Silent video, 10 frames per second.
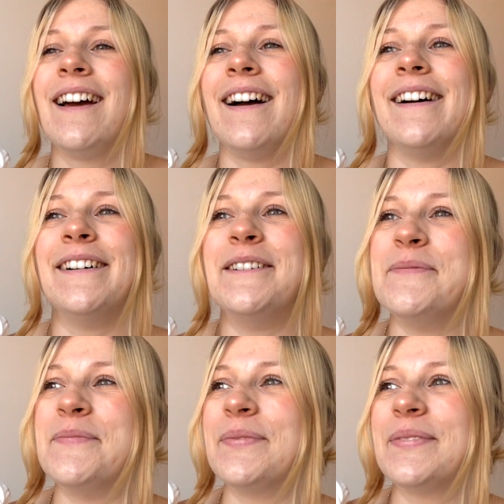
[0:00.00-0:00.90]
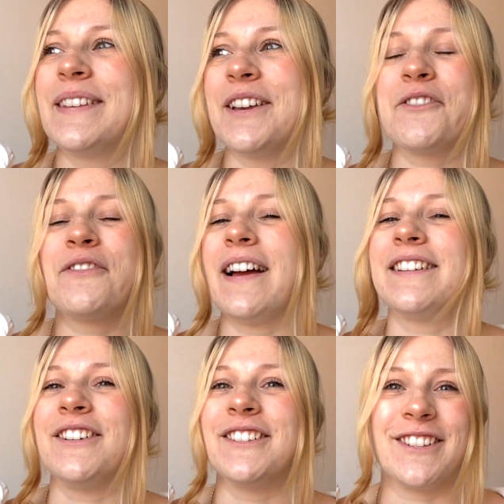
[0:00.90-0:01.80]
You could find
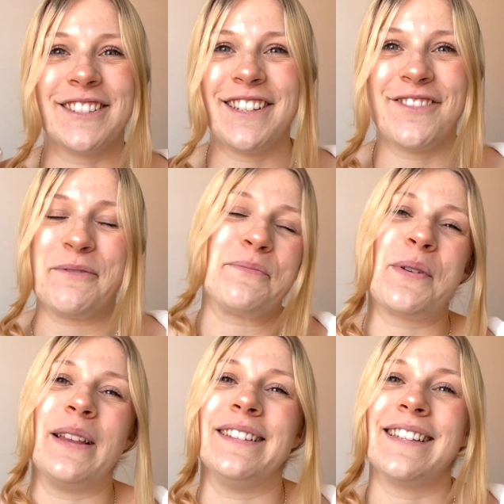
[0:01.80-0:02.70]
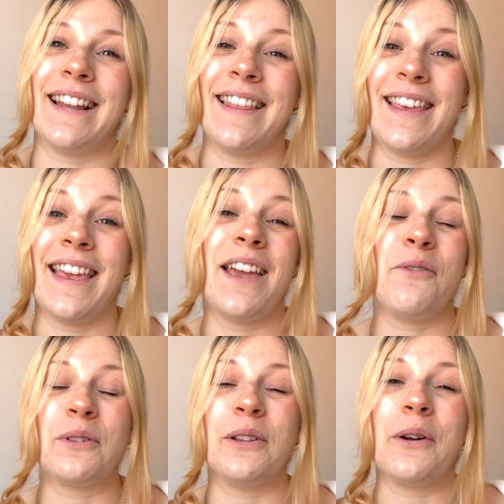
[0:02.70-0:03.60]
all sorts of different prints, and I think it
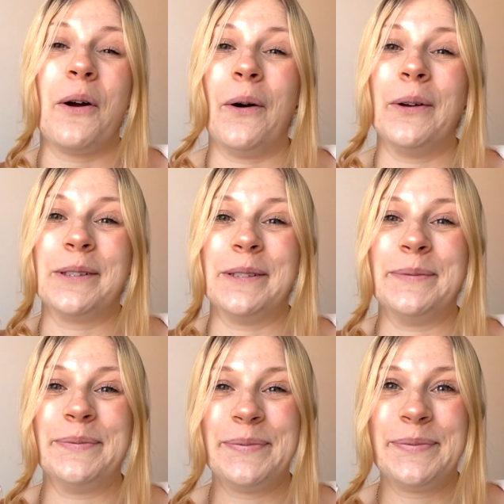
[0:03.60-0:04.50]
would look awesome.